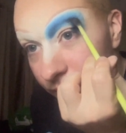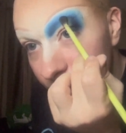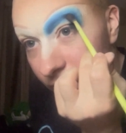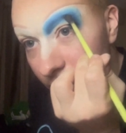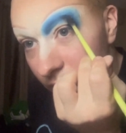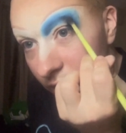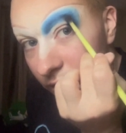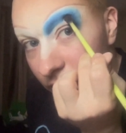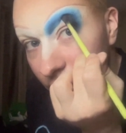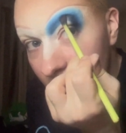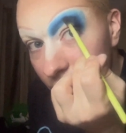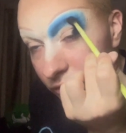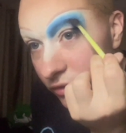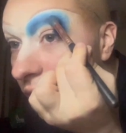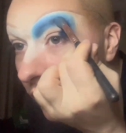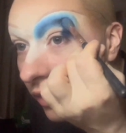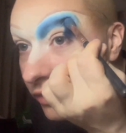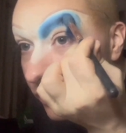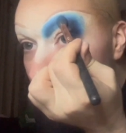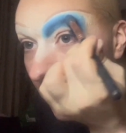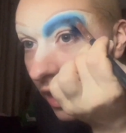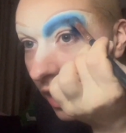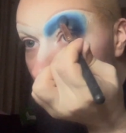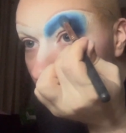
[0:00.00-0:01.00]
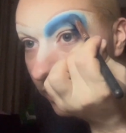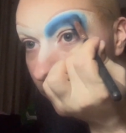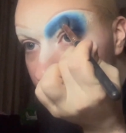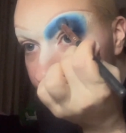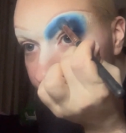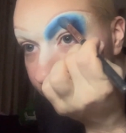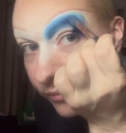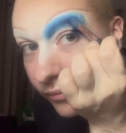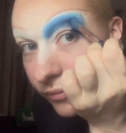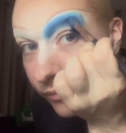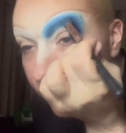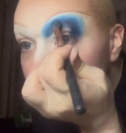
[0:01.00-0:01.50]
on perfecting my
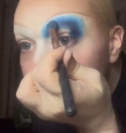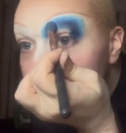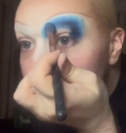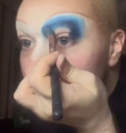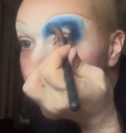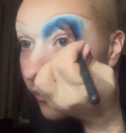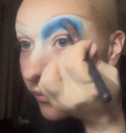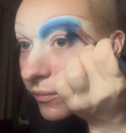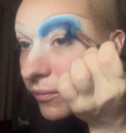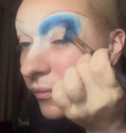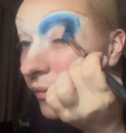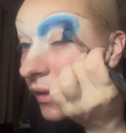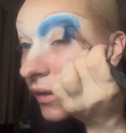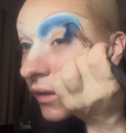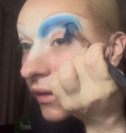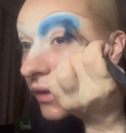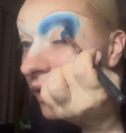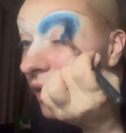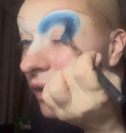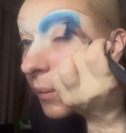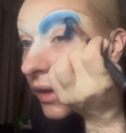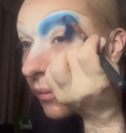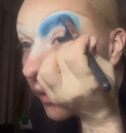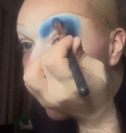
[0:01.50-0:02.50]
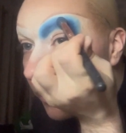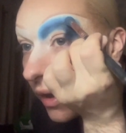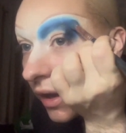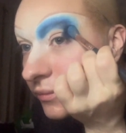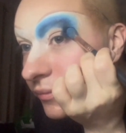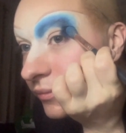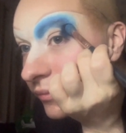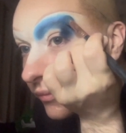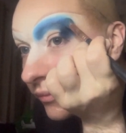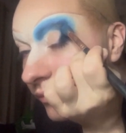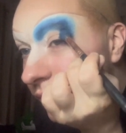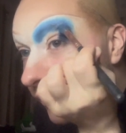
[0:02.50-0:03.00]
crease blending before I worry about
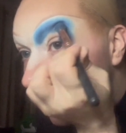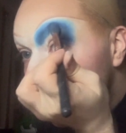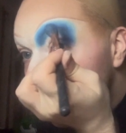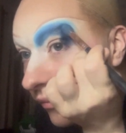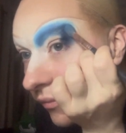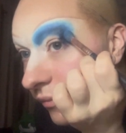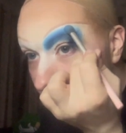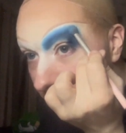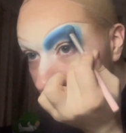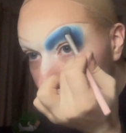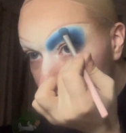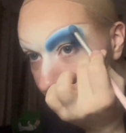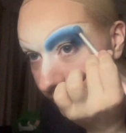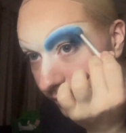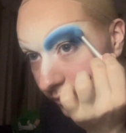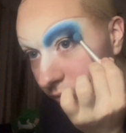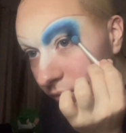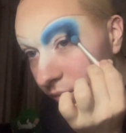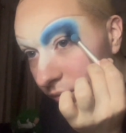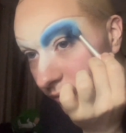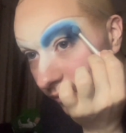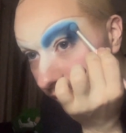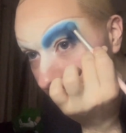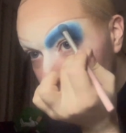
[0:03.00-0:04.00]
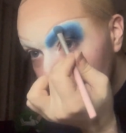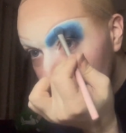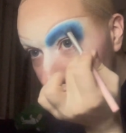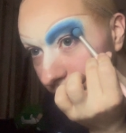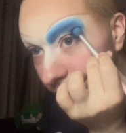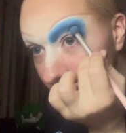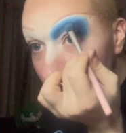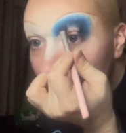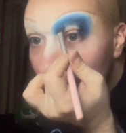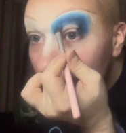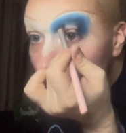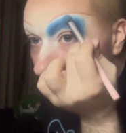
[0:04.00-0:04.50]
feathering it out towards my temple.
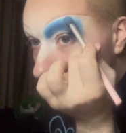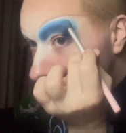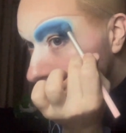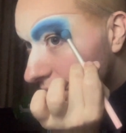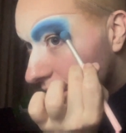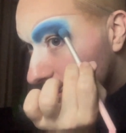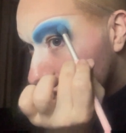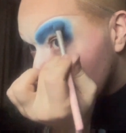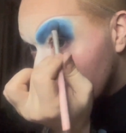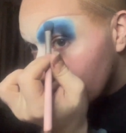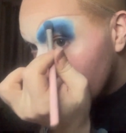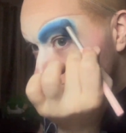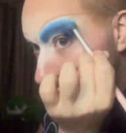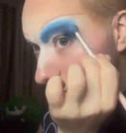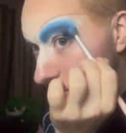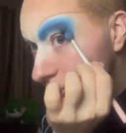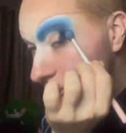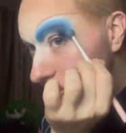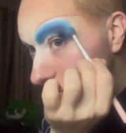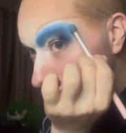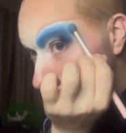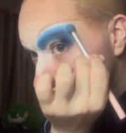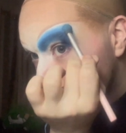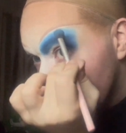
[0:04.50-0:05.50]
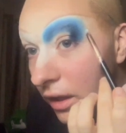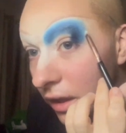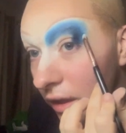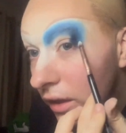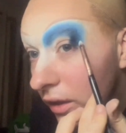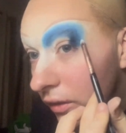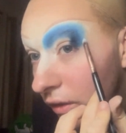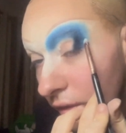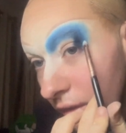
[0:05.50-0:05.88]
Skinny's signature eye makeup is